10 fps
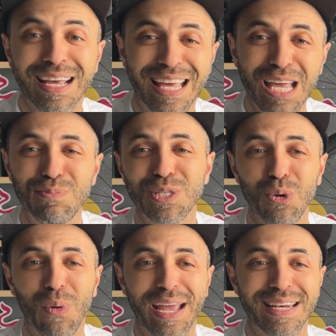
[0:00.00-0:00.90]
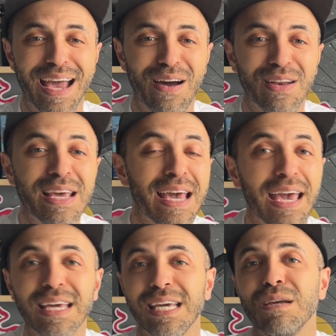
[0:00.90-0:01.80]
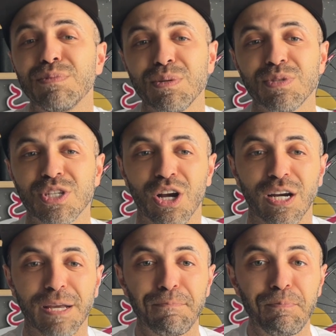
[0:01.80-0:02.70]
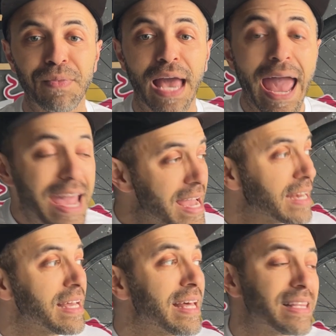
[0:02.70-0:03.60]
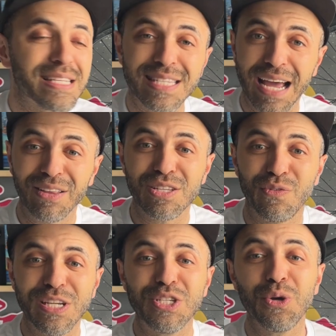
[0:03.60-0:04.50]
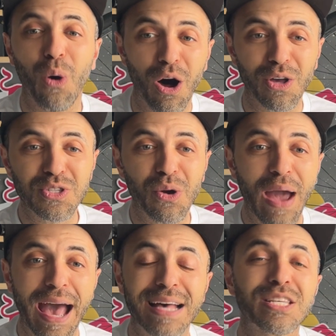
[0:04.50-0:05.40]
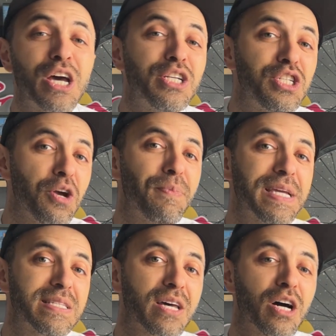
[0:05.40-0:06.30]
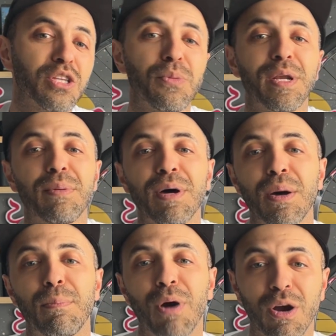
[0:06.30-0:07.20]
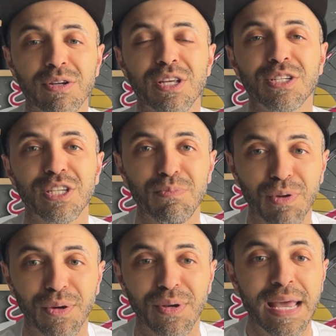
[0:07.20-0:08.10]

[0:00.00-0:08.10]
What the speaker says: Keeps the weight down and keeps them sturdy. And the Stylus V2 also has two-piece aluminum bars to boot.